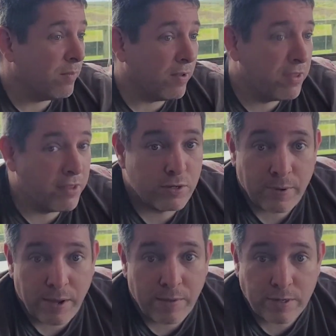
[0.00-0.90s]
month as
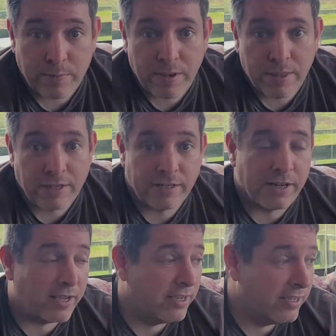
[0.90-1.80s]
well this month,
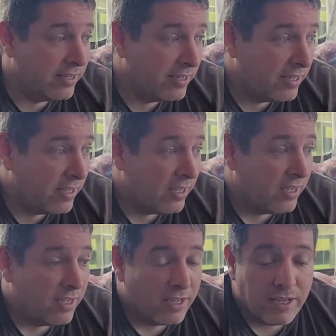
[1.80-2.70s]
isn't
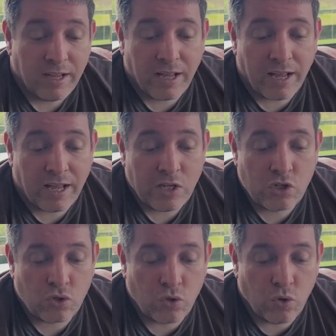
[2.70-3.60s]
it?
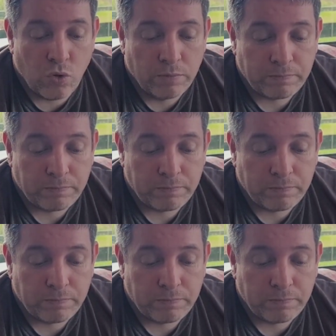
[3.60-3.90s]
So,